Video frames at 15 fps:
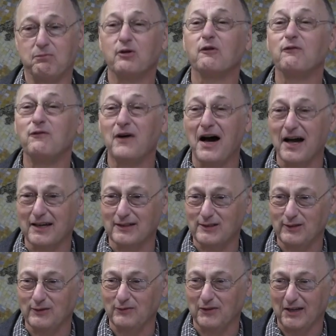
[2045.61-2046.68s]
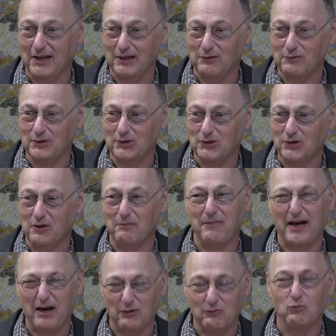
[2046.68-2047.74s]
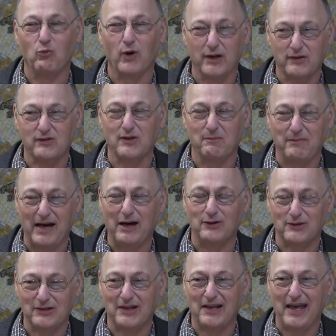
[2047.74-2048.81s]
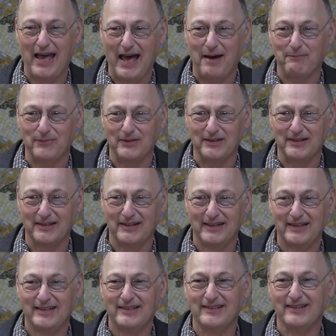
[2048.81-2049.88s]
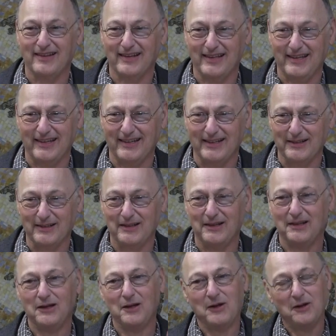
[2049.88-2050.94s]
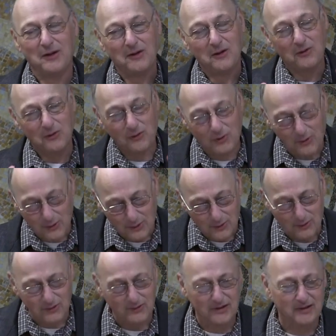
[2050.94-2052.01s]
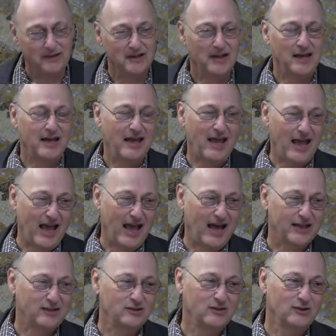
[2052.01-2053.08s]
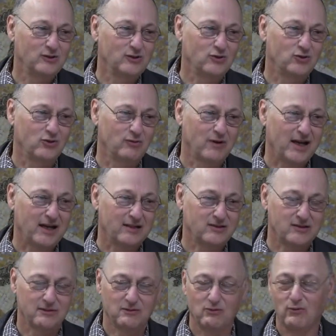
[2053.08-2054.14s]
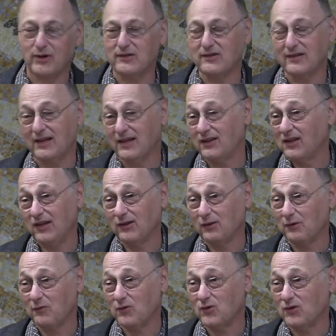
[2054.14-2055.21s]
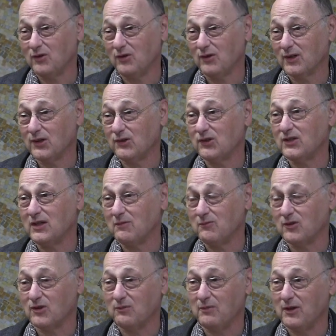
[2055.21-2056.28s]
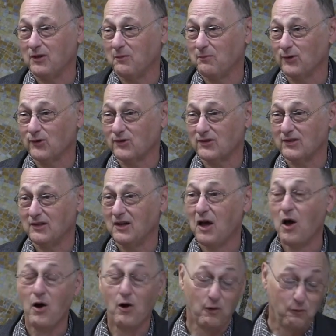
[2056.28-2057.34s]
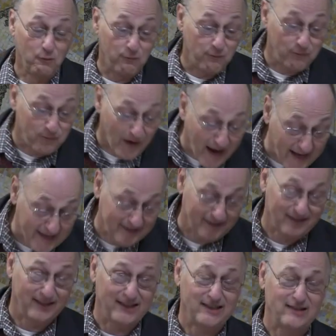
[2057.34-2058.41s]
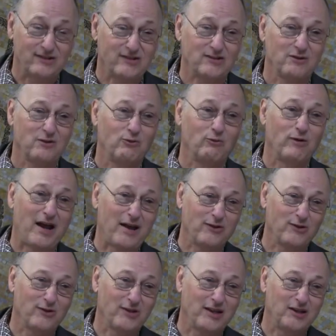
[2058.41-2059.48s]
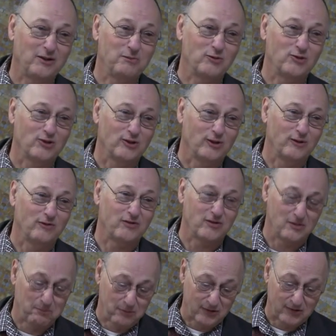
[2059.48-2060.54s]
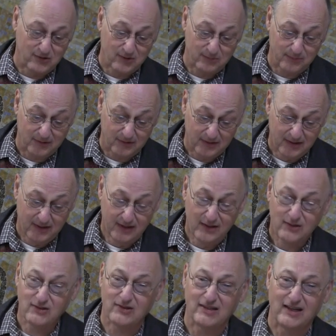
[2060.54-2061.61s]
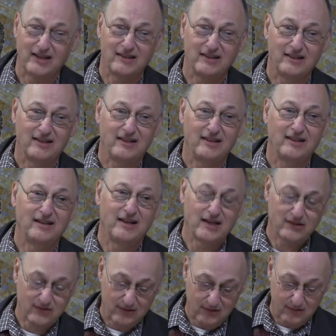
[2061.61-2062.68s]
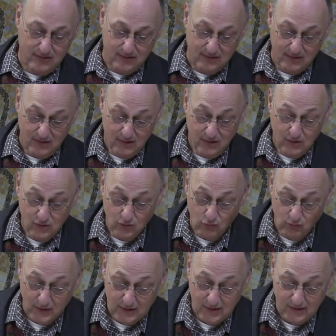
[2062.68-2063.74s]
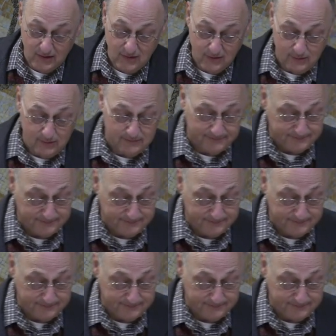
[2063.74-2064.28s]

provocative language about what's about to happen to the kid. Crude and direct. Once again, the hero of the story seems to be the person who violates rather than observes the principle stated in Exodus 22.